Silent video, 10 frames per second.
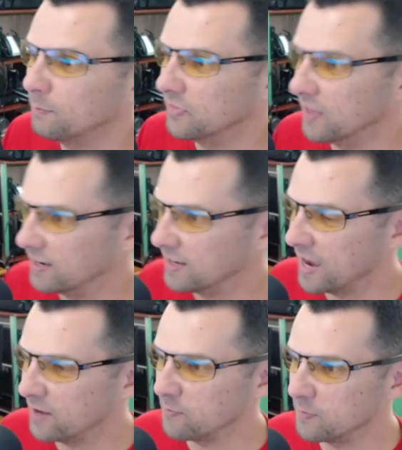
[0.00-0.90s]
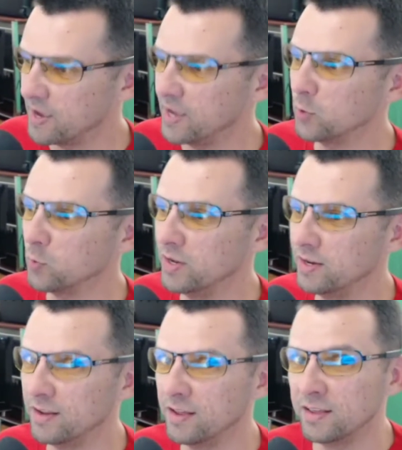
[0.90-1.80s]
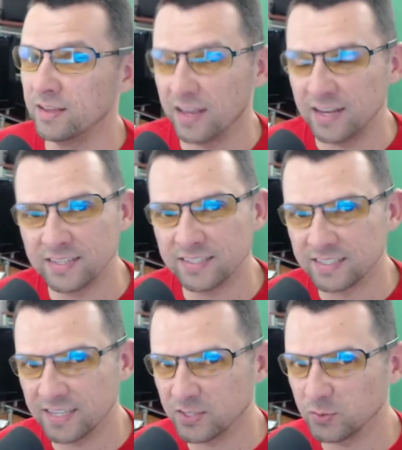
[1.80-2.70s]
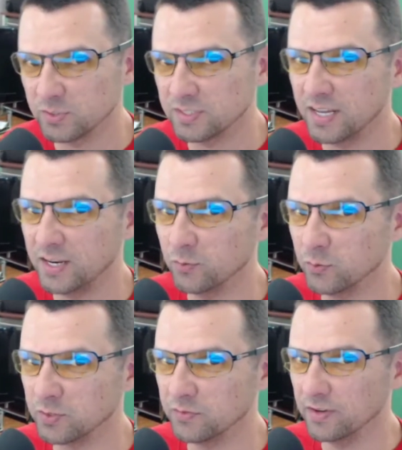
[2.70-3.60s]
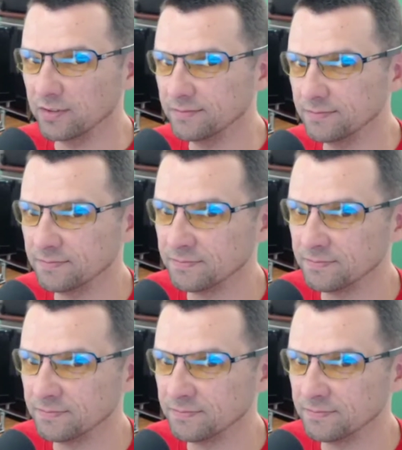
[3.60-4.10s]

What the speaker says: but then died from gangrene, and his successor was Teddy Roosevelt.